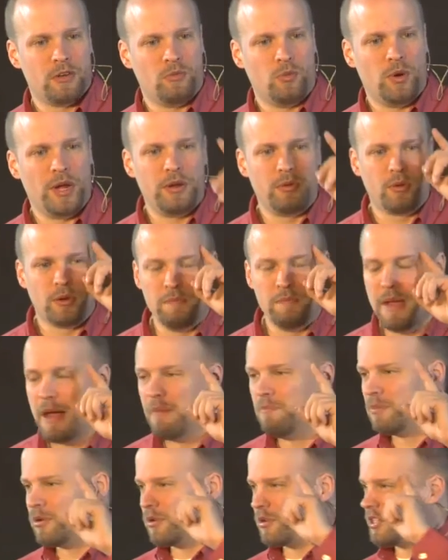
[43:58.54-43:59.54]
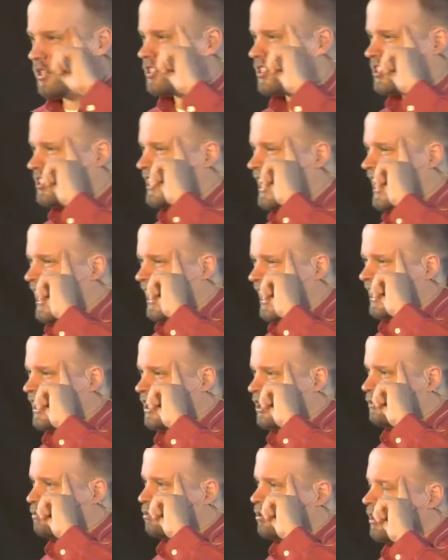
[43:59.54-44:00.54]
we remember to stay
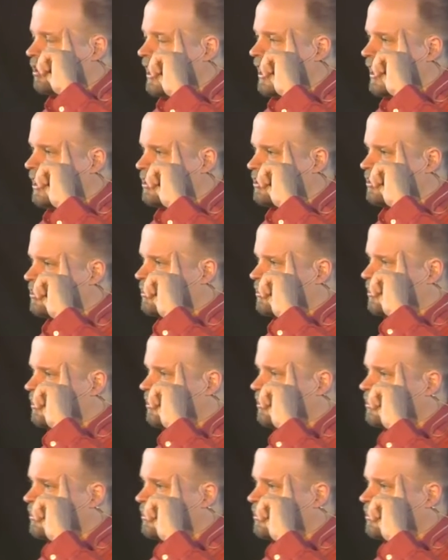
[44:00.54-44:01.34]
in a place